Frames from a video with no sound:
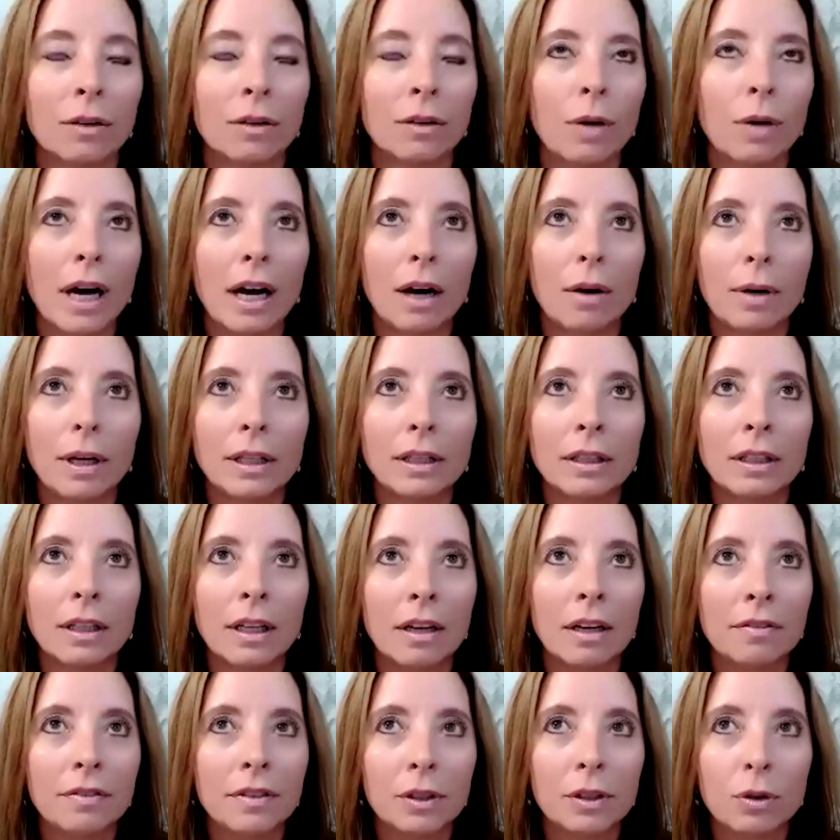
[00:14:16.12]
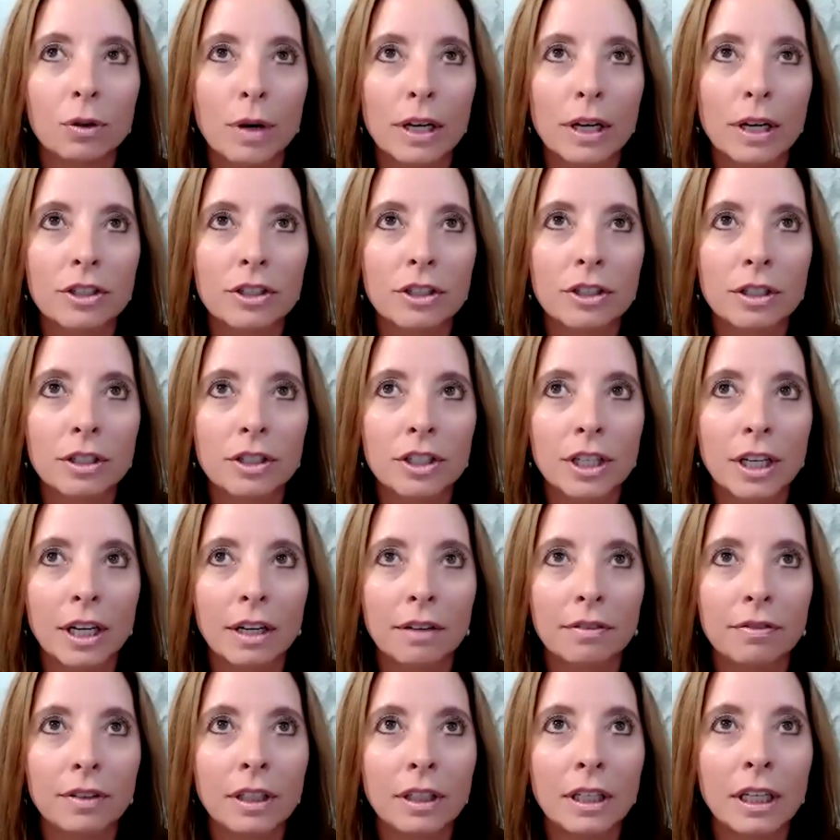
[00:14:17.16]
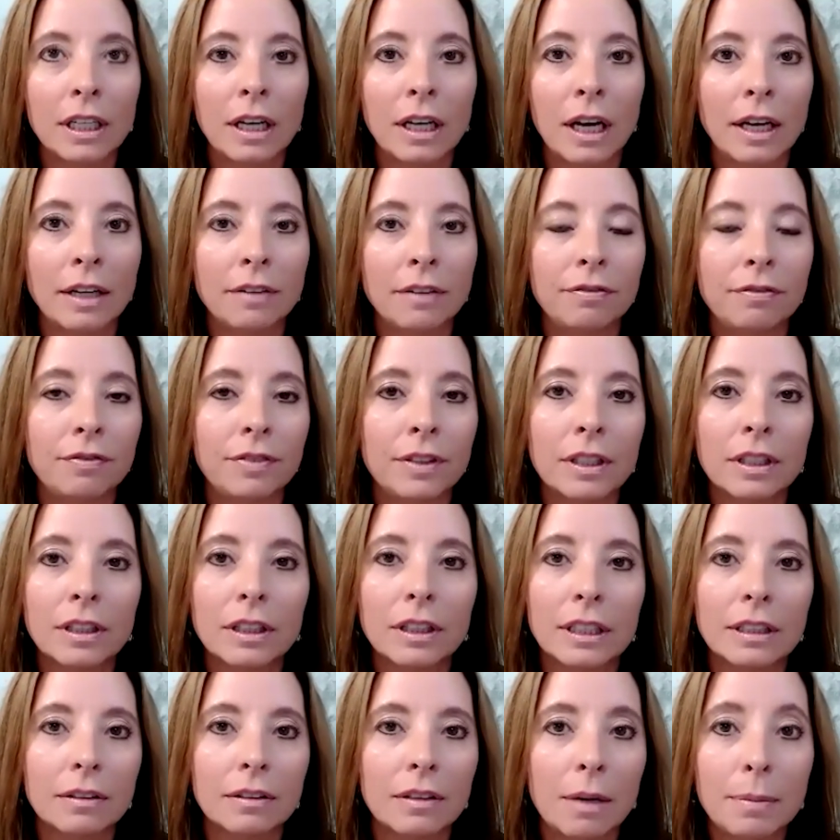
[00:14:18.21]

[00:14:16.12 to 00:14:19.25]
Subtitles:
Wow, I love the question, Jeff. And I feel it.